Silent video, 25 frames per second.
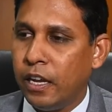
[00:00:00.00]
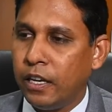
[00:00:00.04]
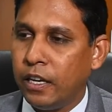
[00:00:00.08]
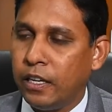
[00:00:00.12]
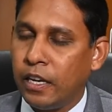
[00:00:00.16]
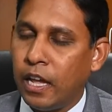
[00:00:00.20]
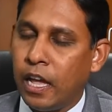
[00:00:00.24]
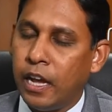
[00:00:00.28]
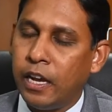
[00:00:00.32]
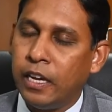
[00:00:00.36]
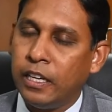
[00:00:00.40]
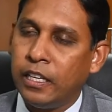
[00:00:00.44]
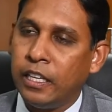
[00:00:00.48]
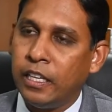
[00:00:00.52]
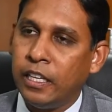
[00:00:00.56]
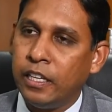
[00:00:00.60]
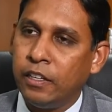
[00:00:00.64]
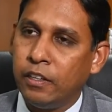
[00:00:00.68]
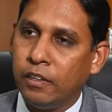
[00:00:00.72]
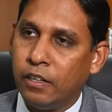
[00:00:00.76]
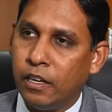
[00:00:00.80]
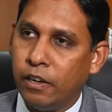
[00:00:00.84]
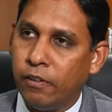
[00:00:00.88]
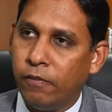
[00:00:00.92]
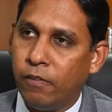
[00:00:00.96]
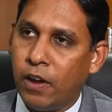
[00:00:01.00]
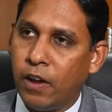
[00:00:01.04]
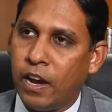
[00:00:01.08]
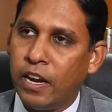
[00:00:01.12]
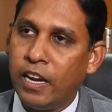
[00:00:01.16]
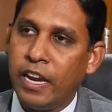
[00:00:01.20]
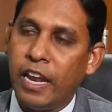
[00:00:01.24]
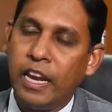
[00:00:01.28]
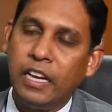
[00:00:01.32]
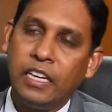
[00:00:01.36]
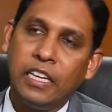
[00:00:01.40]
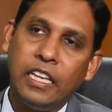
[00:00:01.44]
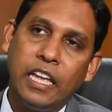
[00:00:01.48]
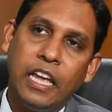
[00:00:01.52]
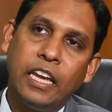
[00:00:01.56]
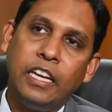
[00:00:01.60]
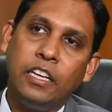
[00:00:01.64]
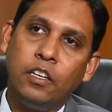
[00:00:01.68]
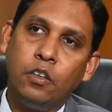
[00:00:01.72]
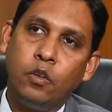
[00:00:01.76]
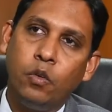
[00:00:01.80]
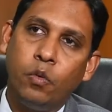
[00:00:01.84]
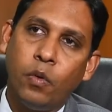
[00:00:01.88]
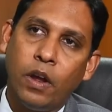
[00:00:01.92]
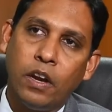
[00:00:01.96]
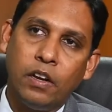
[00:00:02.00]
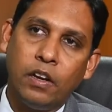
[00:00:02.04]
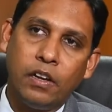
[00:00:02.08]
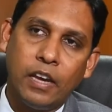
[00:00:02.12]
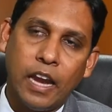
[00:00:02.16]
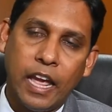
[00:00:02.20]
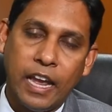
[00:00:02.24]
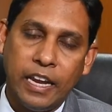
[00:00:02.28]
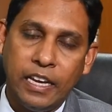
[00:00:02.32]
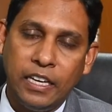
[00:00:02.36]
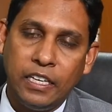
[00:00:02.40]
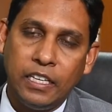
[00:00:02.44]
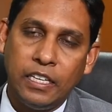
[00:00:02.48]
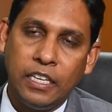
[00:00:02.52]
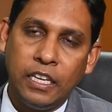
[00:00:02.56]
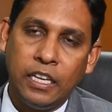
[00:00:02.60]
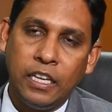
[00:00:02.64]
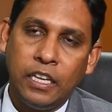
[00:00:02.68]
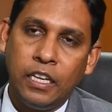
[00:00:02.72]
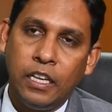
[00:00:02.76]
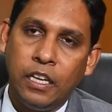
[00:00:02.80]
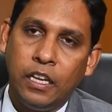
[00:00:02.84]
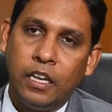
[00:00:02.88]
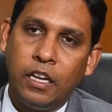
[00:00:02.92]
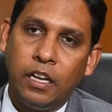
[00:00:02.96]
targeting 188 to 190